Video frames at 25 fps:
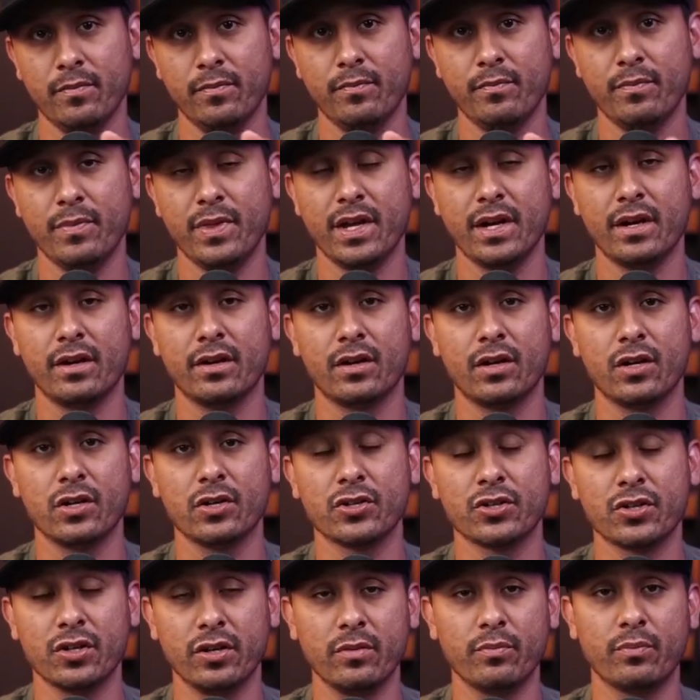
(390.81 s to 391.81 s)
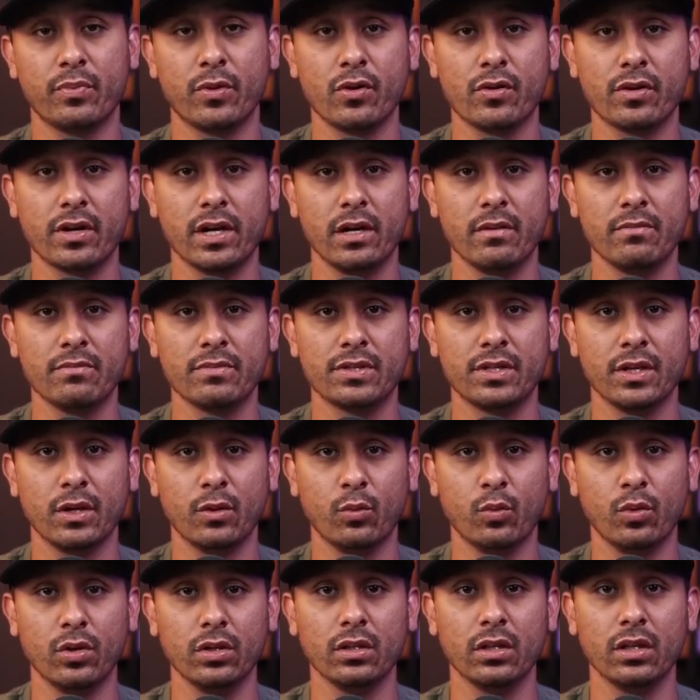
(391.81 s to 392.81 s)
There are certain programs that
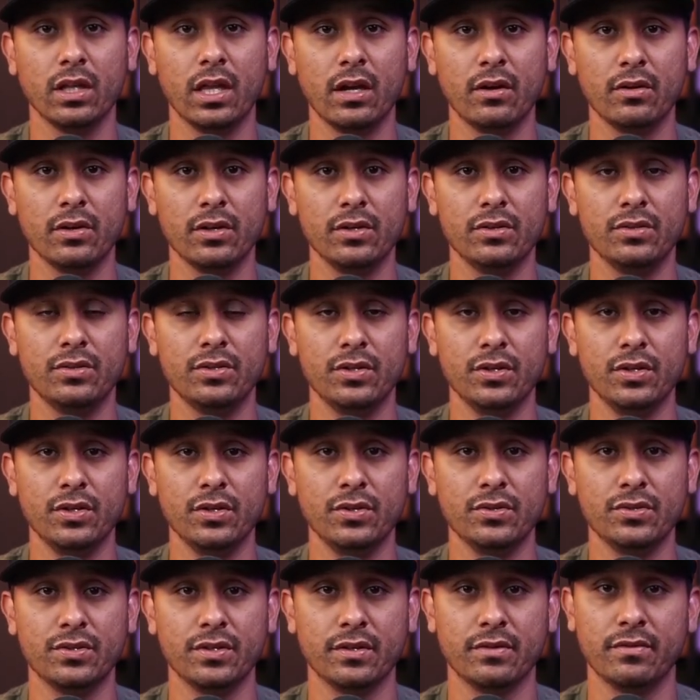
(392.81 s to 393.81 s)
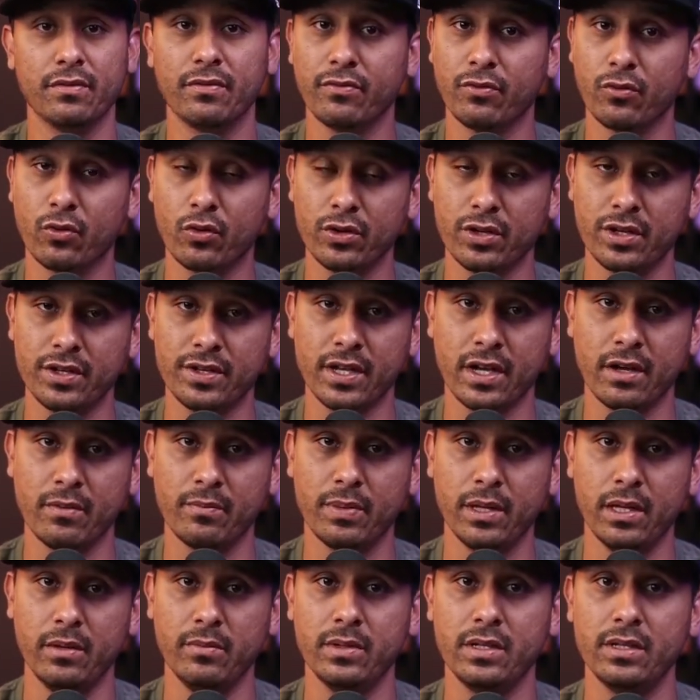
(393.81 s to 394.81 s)
will allow you to use it for your down
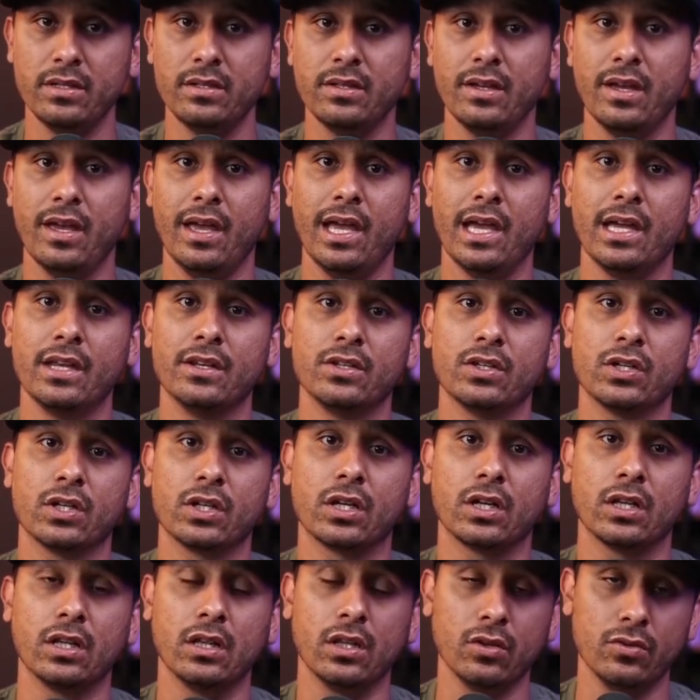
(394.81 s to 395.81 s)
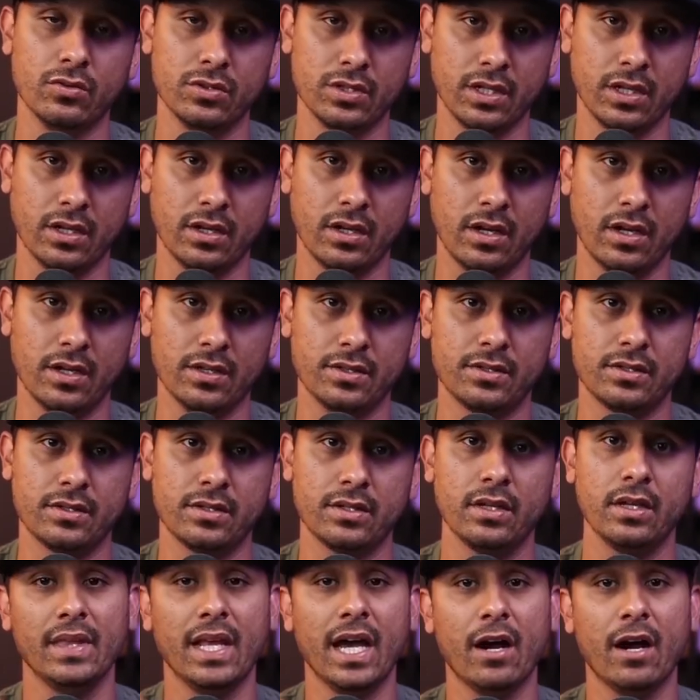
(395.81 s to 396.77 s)
payment and your closing cost.